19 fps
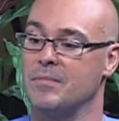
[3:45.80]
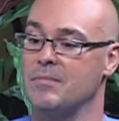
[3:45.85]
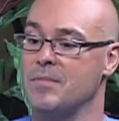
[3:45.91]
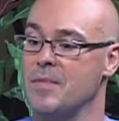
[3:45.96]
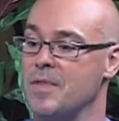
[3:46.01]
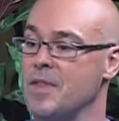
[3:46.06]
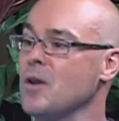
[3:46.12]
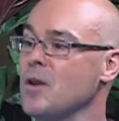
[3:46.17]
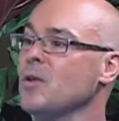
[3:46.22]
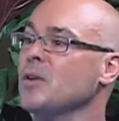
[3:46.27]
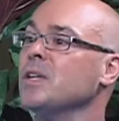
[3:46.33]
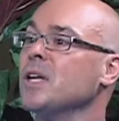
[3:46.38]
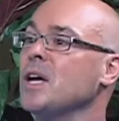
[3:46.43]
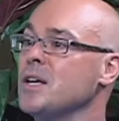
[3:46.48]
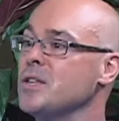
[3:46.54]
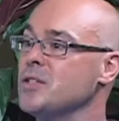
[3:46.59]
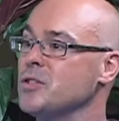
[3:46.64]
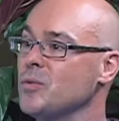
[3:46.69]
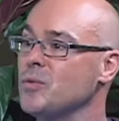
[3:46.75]
therein
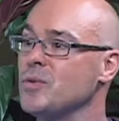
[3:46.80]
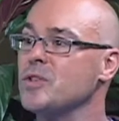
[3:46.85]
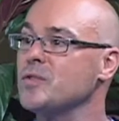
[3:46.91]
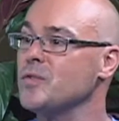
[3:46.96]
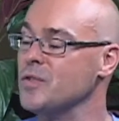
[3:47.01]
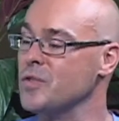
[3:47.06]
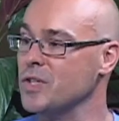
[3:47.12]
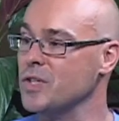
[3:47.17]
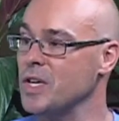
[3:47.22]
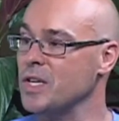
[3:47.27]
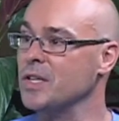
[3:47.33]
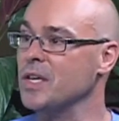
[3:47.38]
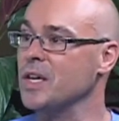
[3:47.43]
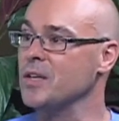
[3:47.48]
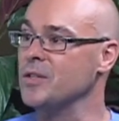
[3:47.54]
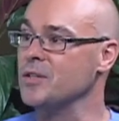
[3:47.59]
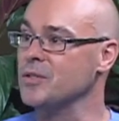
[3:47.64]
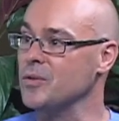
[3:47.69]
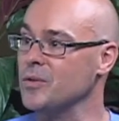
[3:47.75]
lies the risk for skin
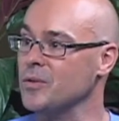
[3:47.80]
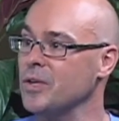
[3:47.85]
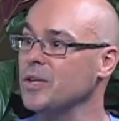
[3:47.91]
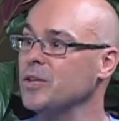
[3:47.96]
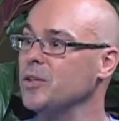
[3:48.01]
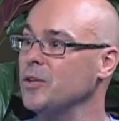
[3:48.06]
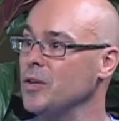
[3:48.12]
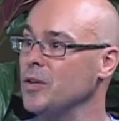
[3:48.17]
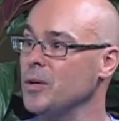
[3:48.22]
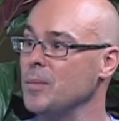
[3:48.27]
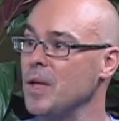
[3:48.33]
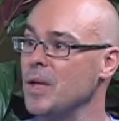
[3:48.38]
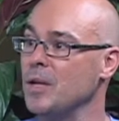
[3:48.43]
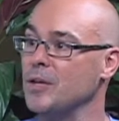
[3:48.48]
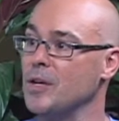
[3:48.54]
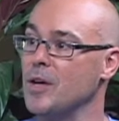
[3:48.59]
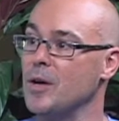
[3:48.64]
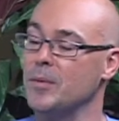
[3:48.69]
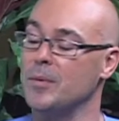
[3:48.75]
cancer, including
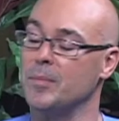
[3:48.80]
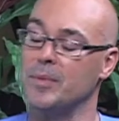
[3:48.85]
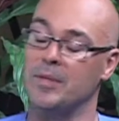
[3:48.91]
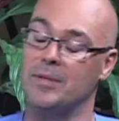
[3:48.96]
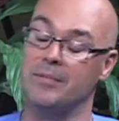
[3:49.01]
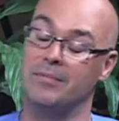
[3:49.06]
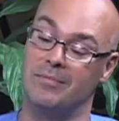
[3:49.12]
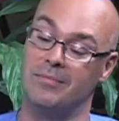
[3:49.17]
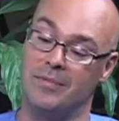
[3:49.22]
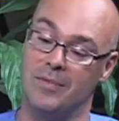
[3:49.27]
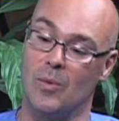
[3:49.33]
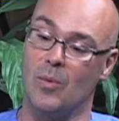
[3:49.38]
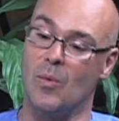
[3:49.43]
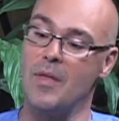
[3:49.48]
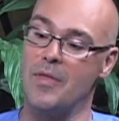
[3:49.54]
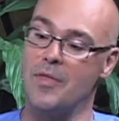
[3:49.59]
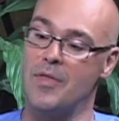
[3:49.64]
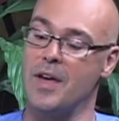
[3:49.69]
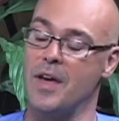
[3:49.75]
melanoma. But the
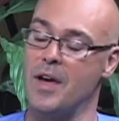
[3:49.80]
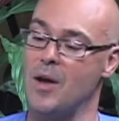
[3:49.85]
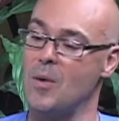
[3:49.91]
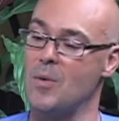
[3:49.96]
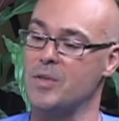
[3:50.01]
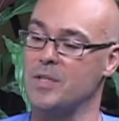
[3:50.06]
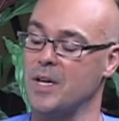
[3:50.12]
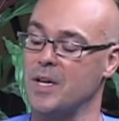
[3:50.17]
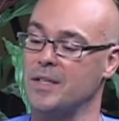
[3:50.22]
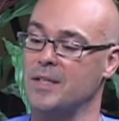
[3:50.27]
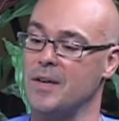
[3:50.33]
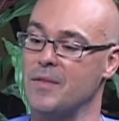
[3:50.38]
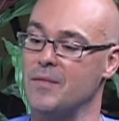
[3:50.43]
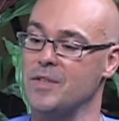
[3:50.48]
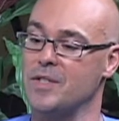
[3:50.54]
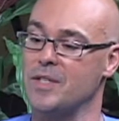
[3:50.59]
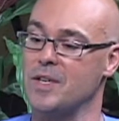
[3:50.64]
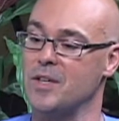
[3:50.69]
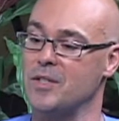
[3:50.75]
one thing I always like to
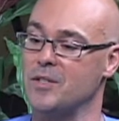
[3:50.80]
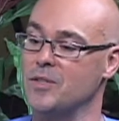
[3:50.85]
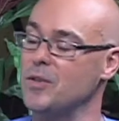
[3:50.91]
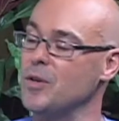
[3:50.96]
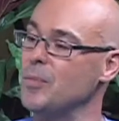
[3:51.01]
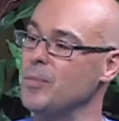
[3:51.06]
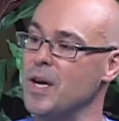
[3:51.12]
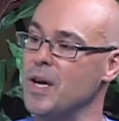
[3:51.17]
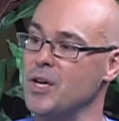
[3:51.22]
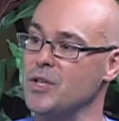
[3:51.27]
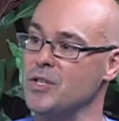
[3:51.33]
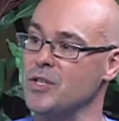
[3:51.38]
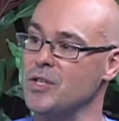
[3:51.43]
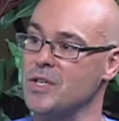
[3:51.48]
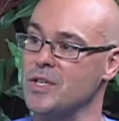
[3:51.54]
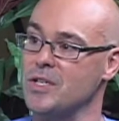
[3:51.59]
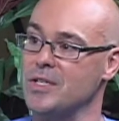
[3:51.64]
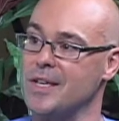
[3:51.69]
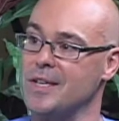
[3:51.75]
emphasize to patients
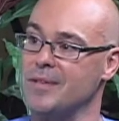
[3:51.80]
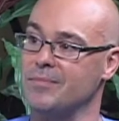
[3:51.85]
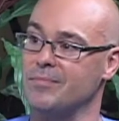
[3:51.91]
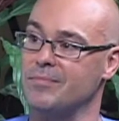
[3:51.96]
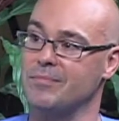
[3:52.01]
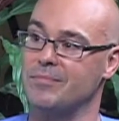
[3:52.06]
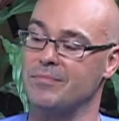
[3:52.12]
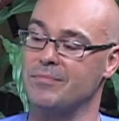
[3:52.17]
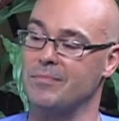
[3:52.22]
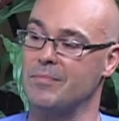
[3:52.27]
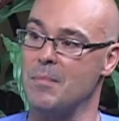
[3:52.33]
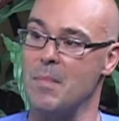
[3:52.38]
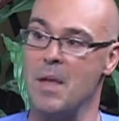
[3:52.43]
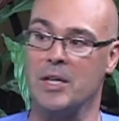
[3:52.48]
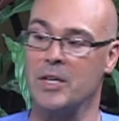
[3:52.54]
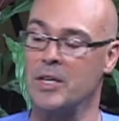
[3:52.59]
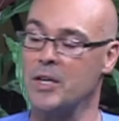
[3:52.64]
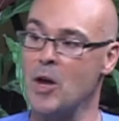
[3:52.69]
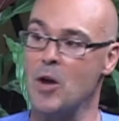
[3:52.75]
is that
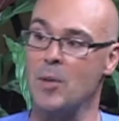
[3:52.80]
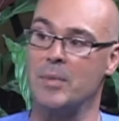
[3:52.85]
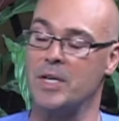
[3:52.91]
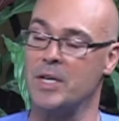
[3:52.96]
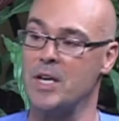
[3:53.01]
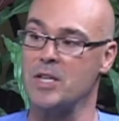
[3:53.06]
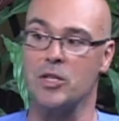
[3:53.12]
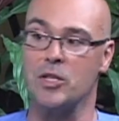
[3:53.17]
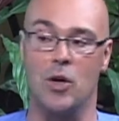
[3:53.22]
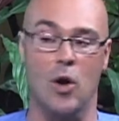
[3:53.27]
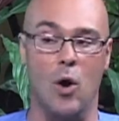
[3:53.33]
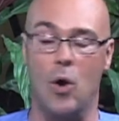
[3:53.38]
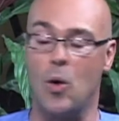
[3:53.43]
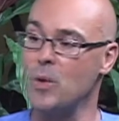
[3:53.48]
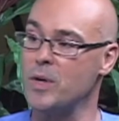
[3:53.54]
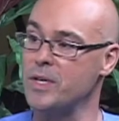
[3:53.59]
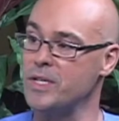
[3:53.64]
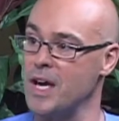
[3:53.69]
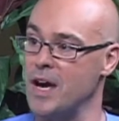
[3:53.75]
melanoma doesn't
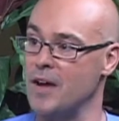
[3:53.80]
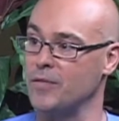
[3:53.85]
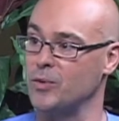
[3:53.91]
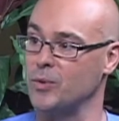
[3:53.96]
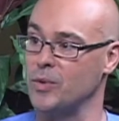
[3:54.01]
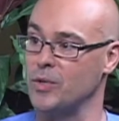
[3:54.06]
always have to